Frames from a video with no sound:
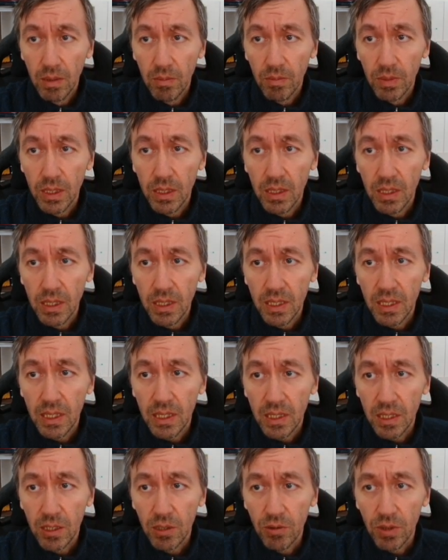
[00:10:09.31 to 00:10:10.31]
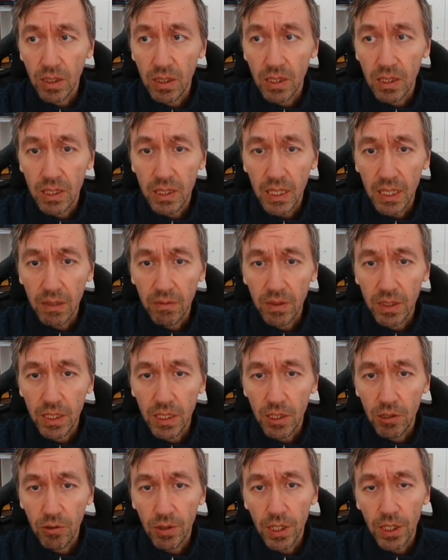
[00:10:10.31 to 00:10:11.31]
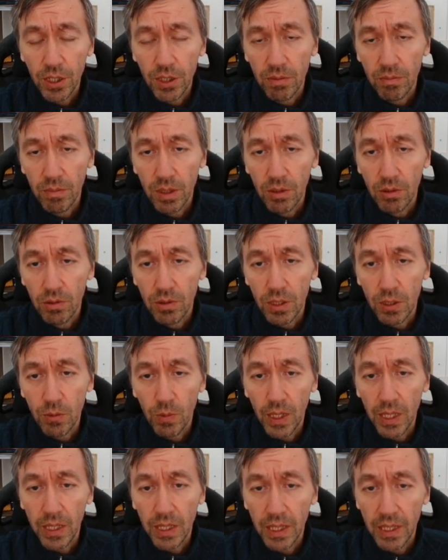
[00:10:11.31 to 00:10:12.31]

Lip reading: But this doesn't really save the situation because white